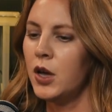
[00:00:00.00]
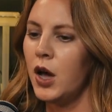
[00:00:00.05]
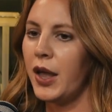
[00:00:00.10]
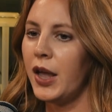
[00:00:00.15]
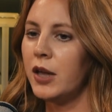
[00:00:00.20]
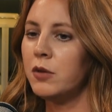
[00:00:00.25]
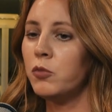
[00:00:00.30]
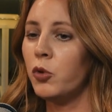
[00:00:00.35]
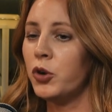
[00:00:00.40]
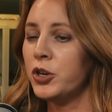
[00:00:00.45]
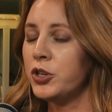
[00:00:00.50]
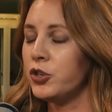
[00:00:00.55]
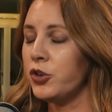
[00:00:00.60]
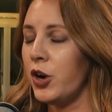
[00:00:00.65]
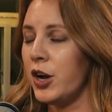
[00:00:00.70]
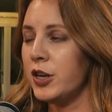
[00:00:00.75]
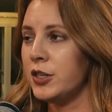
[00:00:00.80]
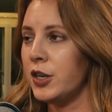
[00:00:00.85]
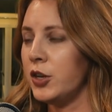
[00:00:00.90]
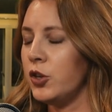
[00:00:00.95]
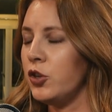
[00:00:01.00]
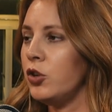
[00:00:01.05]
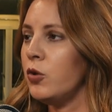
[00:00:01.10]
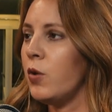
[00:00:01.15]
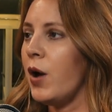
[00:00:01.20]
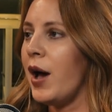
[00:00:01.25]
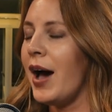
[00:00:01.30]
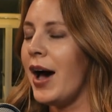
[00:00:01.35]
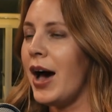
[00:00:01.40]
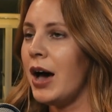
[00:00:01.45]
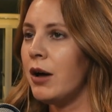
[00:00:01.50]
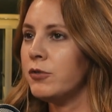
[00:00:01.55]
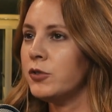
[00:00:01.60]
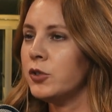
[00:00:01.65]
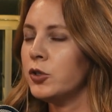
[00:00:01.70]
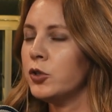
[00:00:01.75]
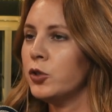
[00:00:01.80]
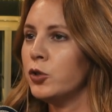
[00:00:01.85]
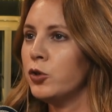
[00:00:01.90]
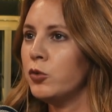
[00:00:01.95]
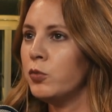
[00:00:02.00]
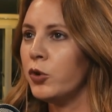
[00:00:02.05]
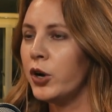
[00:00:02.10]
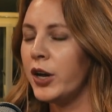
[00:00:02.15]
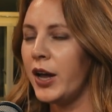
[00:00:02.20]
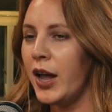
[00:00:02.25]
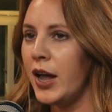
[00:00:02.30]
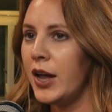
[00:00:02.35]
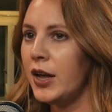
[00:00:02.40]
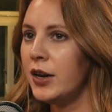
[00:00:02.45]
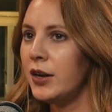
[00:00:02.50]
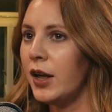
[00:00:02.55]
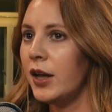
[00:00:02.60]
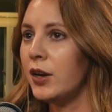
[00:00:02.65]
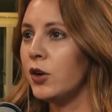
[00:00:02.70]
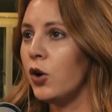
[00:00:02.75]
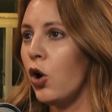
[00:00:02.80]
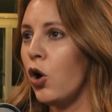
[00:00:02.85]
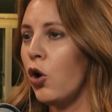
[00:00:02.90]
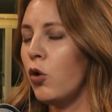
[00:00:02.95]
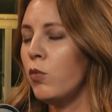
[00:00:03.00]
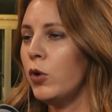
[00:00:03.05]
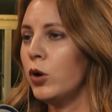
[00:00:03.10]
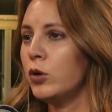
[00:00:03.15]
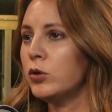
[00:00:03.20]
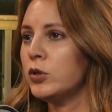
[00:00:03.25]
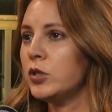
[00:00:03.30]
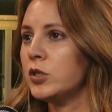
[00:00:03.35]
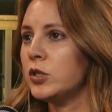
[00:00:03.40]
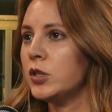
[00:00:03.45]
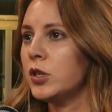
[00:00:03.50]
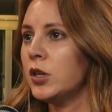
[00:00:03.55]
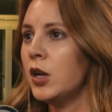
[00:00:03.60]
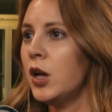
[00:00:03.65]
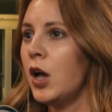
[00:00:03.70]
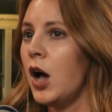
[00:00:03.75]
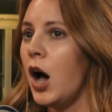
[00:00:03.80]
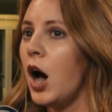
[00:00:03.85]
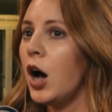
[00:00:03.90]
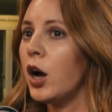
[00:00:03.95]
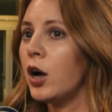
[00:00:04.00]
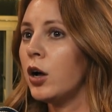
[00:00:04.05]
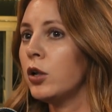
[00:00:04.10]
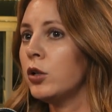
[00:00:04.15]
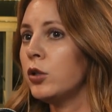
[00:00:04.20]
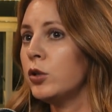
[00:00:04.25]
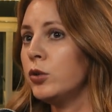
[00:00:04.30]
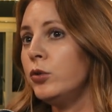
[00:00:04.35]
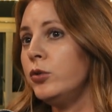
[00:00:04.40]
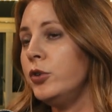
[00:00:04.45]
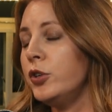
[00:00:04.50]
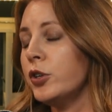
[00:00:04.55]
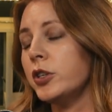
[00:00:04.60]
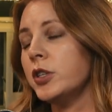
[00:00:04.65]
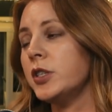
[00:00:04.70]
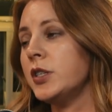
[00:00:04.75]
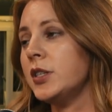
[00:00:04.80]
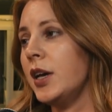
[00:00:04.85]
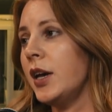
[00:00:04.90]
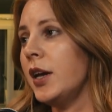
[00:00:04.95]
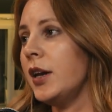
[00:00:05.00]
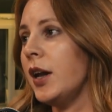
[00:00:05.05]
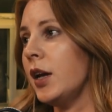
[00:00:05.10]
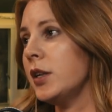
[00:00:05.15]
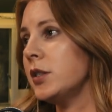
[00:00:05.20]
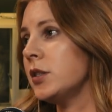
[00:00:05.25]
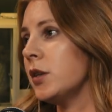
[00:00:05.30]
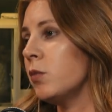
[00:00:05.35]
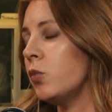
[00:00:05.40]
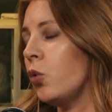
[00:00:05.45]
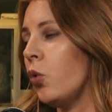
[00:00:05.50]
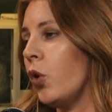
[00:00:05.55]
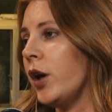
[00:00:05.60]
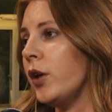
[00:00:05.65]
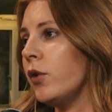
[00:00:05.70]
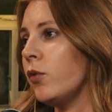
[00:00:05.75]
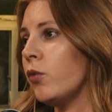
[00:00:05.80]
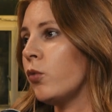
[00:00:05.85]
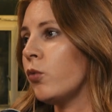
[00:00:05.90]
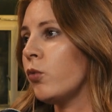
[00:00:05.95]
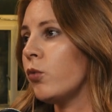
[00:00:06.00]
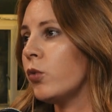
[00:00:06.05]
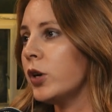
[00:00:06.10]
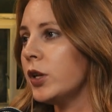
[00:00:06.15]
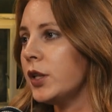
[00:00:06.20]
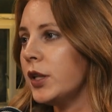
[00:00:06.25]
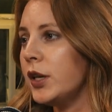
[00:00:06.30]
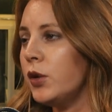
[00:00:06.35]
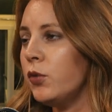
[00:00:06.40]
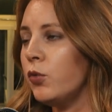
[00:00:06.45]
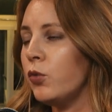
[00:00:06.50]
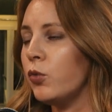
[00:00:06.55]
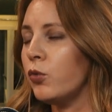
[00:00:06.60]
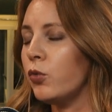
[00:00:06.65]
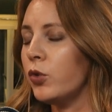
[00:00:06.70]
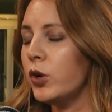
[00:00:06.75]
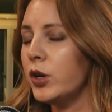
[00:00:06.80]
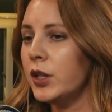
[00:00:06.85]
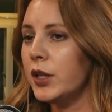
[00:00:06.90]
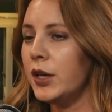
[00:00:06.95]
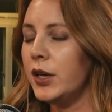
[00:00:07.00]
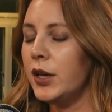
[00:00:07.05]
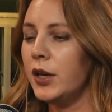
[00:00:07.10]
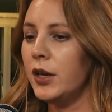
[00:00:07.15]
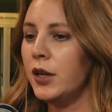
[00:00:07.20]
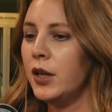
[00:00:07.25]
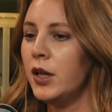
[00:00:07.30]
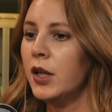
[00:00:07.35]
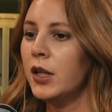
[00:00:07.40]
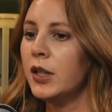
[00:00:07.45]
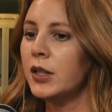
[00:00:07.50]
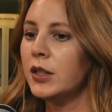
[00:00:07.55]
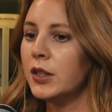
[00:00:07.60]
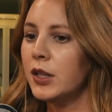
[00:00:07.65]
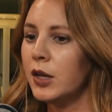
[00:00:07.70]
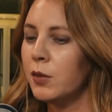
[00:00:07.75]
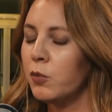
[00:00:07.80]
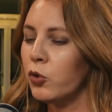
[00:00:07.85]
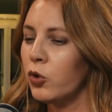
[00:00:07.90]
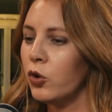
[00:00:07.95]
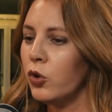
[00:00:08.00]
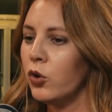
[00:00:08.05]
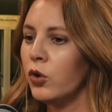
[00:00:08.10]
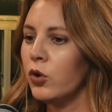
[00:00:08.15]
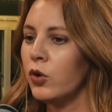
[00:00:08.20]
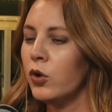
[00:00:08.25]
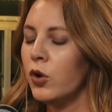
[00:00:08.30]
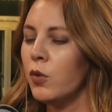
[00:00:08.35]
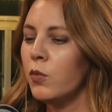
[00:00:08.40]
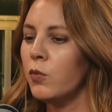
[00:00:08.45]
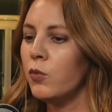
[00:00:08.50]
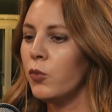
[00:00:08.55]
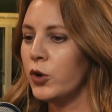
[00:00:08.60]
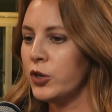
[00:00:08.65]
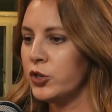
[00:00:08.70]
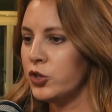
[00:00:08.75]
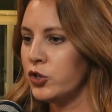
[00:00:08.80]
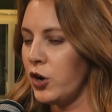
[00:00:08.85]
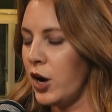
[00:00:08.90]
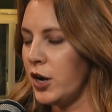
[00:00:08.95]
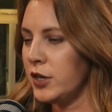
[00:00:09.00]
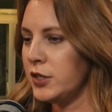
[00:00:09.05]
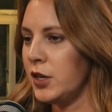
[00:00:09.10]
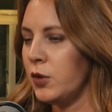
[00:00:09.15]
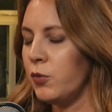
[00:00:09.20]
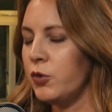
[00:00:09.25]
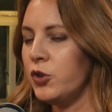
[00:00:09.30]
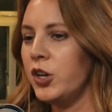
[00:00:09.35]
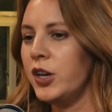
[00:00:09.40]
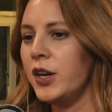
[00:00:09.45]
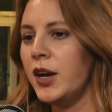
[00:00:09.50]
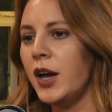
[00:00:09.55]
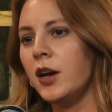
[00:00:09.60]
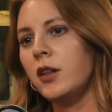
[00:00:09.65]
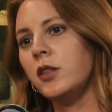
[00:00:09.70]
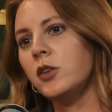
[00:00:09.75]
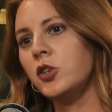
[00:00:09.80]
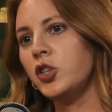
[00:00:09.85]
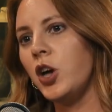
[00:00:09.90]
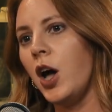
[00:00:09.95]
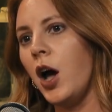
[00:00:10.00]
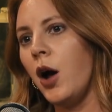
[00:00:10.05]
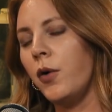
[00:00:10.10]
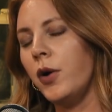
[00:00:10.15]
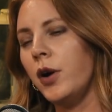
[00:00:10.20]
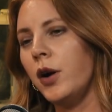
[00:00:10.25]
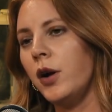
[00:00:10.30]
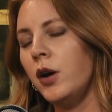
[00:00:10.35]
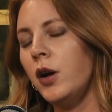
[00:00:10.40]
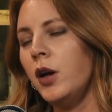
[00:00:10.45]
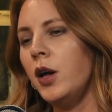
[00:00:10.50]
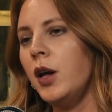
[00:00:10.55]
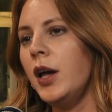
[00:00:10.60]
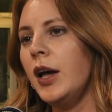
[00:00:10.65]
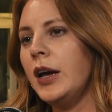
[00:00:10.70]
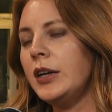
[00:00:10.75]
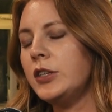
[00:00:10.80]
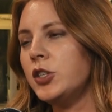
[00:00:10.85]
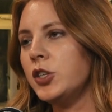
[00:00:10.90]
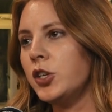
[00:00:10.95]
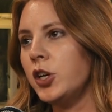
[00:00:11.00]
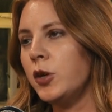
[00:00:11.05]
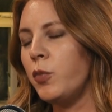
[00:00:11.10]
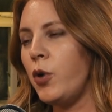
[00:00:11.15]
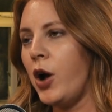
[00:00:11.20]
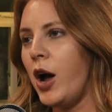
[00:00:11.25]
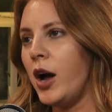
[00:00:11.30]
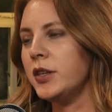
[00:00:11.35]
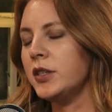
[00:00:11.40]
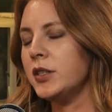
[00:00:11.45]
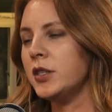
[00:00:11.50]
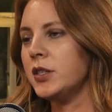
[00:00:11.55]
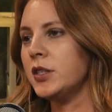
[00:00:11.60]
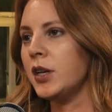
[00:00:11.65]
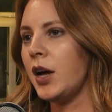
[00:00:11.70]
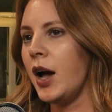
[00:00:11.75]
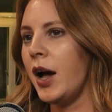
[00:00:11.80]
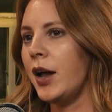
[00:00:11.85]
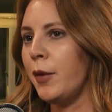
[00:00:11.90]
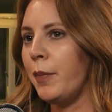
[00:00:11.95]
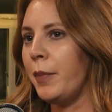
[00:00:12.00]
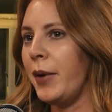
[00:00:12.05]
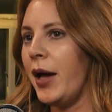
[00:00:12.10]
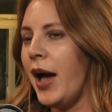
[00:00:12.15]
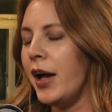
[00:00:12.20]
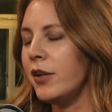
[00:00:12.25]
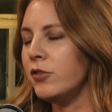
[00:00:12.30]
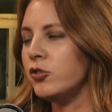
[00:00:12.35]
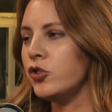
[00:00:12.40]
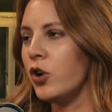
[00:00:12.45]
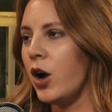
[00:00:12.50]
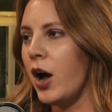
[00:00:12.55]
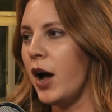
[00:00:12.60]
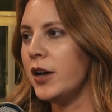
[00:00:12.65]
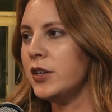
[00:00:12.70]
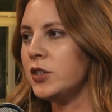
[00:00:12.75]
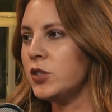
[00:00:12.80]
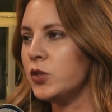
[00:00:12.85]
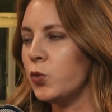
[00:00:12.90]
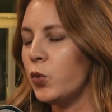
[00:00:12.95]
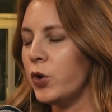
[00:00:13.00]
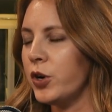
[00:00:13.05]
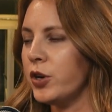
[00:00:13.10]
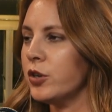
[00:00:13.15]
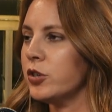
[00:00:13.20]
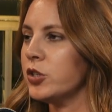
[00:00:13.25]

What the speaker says: and moisturizing. You have to lubricate and almost occlude your skin at some point. Really, really liberal moisturizing. When you get out of the shower, it's a good practice to kind of pat dry where you're